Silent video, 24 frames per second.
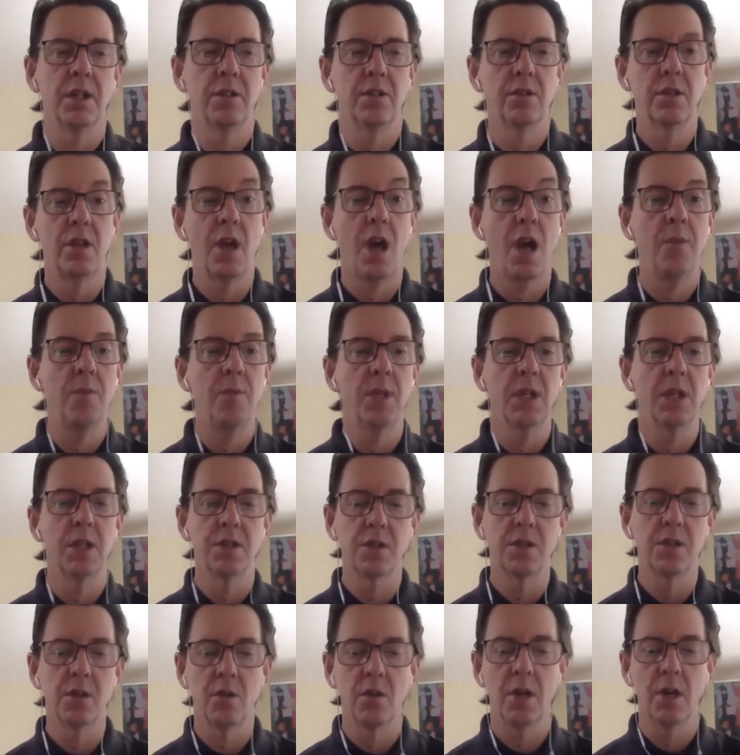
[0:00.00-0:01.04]
timing and
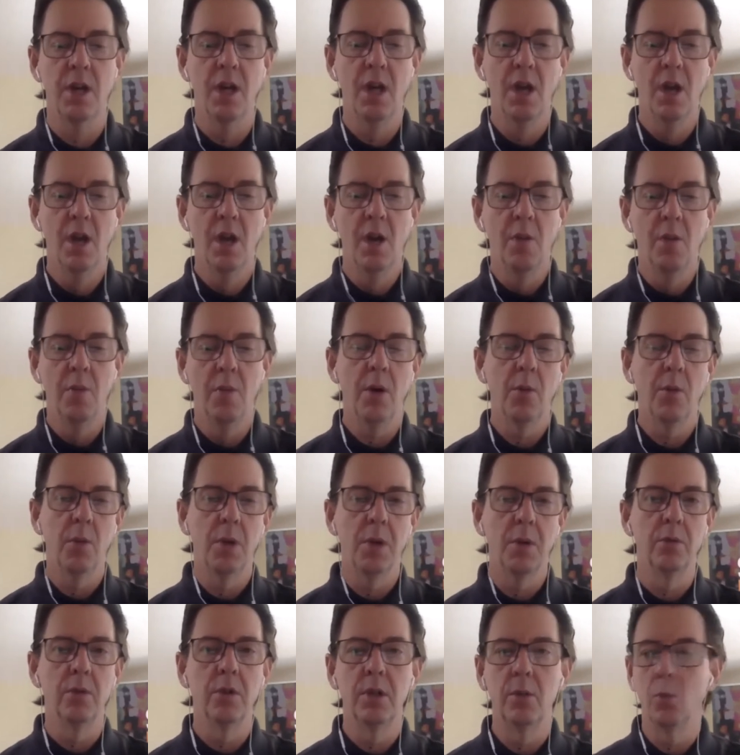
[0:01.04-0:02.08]
so on. But we
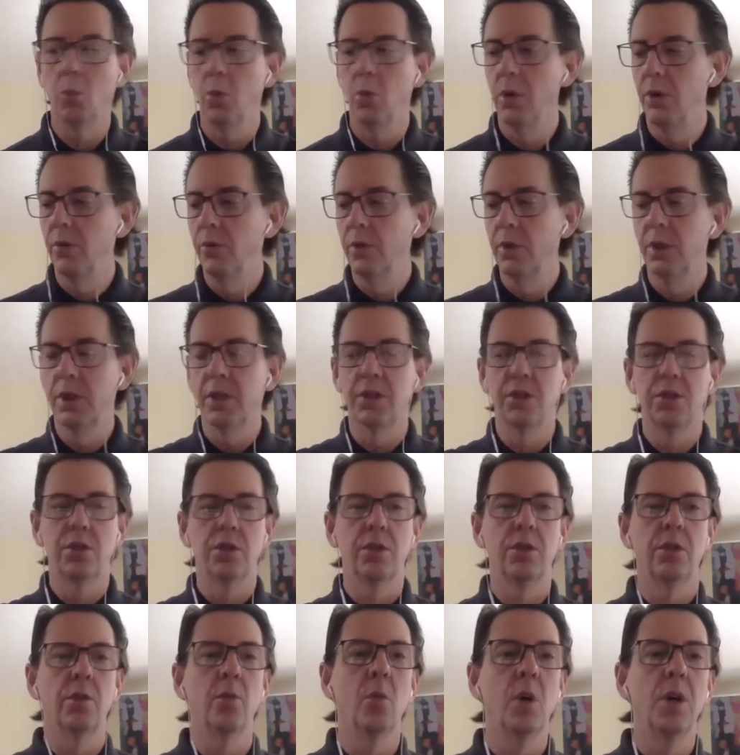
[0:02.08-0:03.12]
weren't really
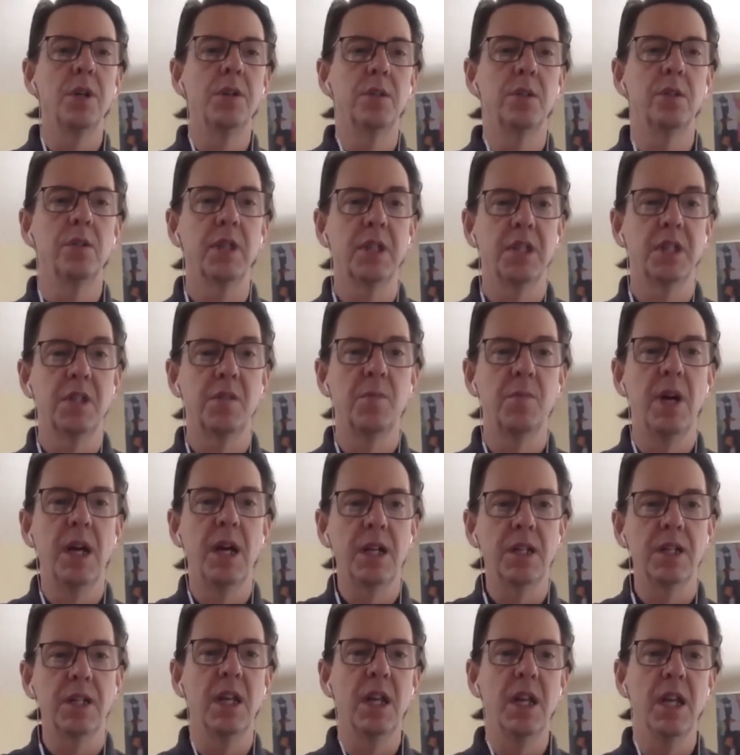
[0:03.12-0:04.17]
sure what to
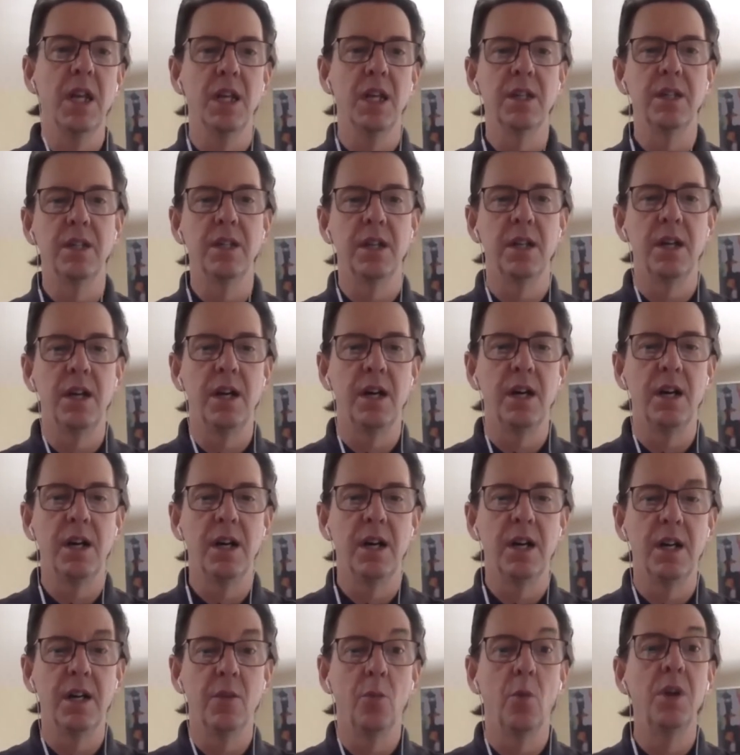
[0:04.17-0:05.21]
expect, and
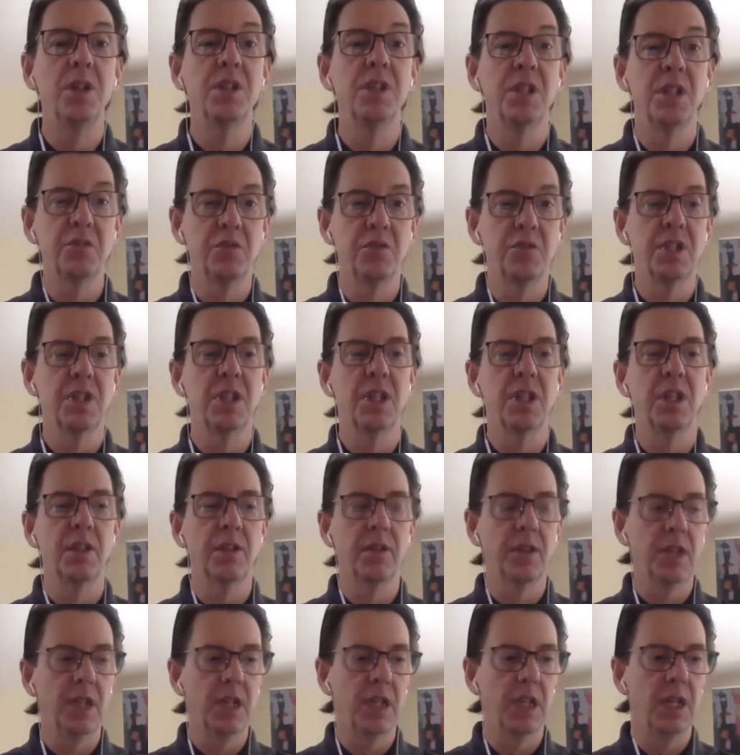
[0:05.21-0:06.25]
it was interesting.
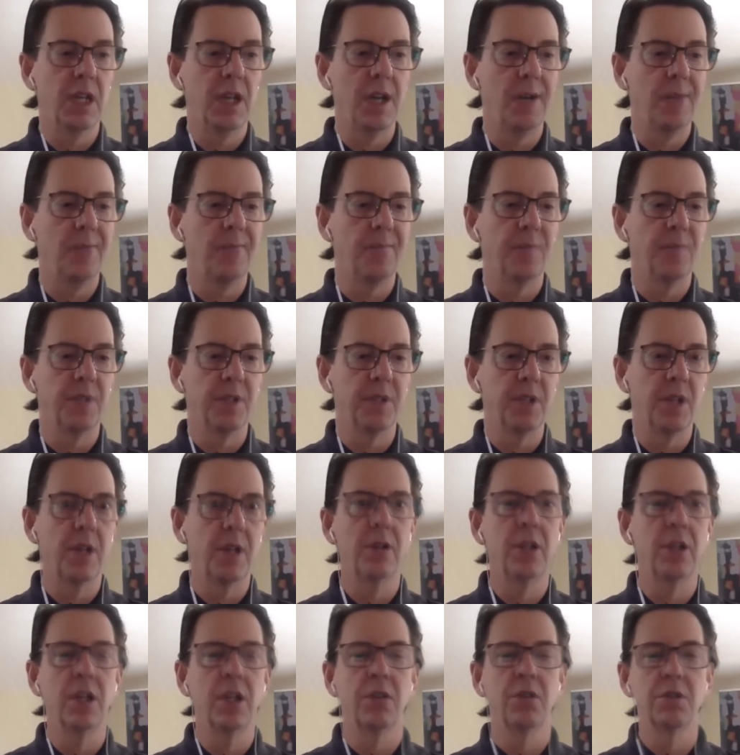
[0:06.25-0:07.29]
The tire
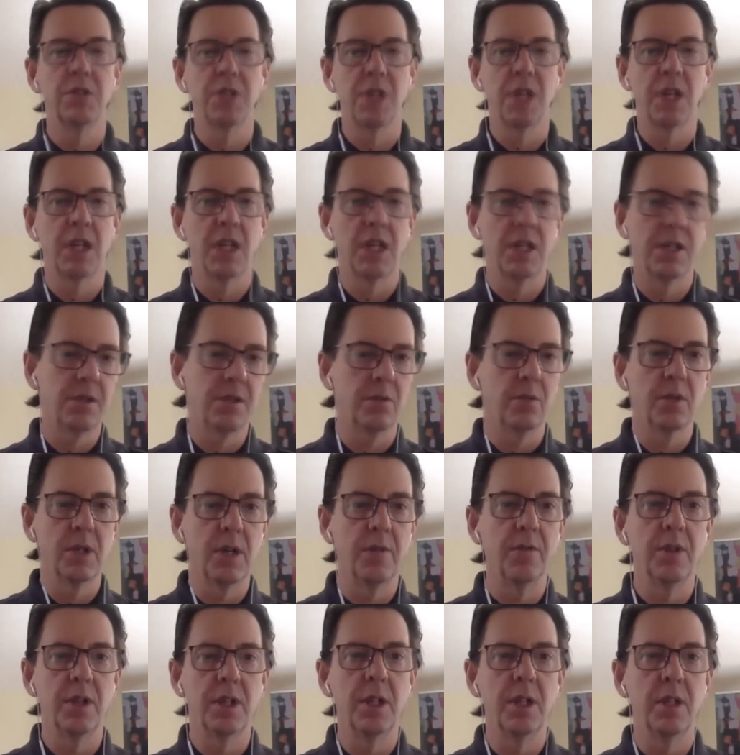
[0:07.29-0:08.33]
kickers, I guess, or
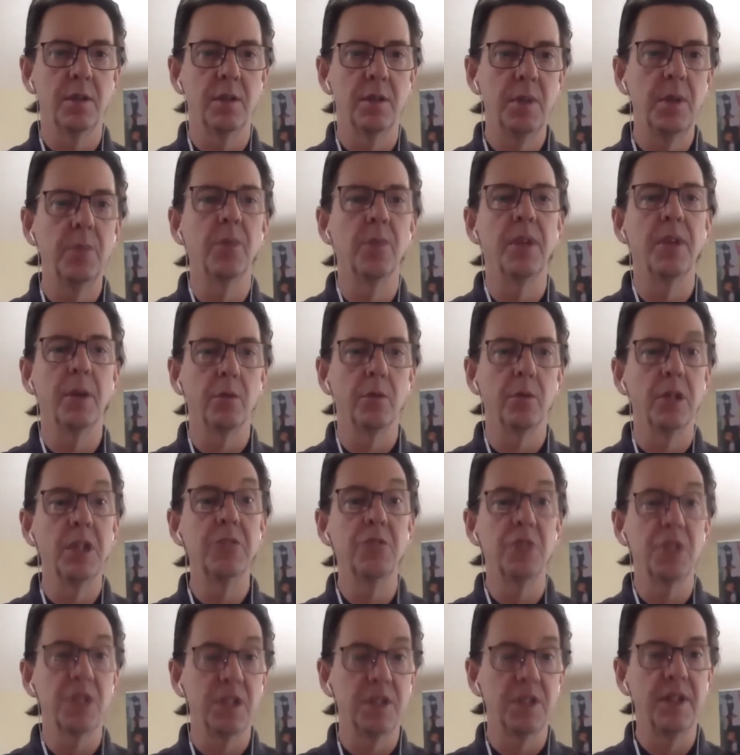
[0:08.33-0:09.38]
whatever, the people that were
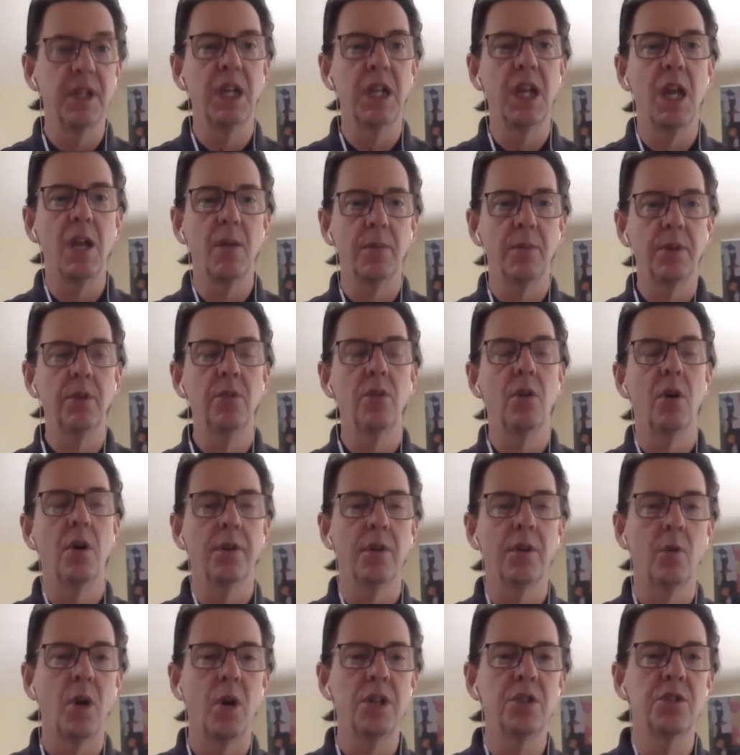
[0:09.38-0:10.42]
interested that came through, all the
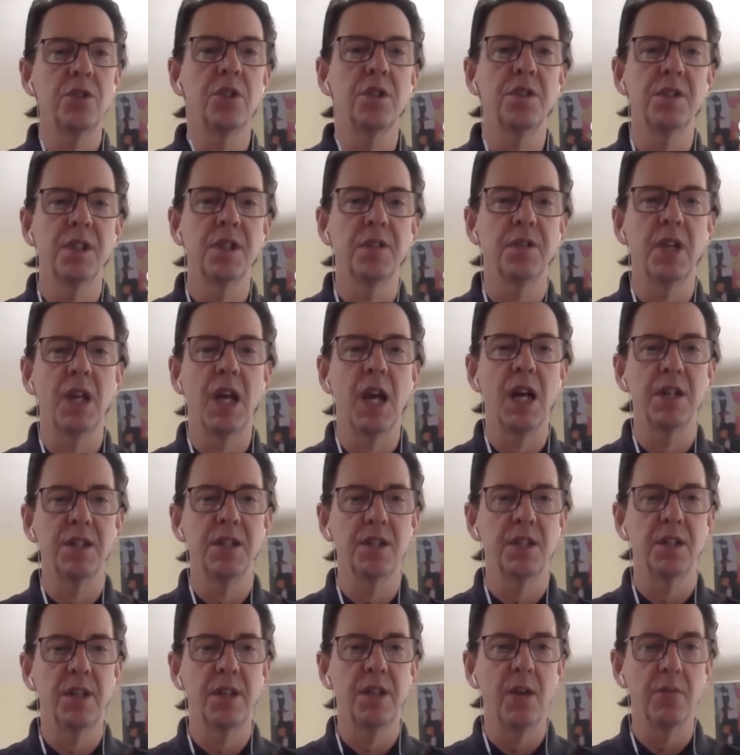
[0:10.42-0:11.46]
questions that they
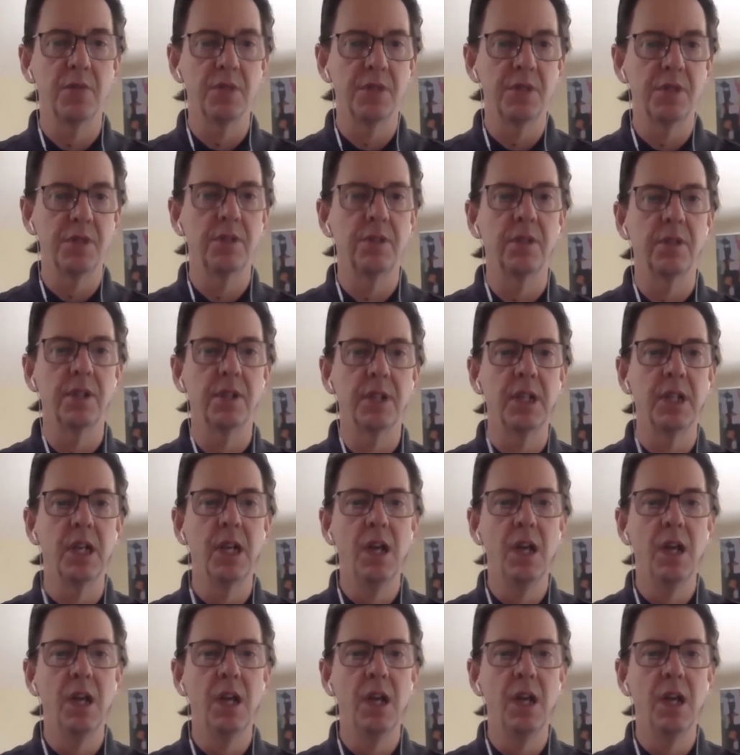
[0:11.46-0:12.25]
asked, and that was certainly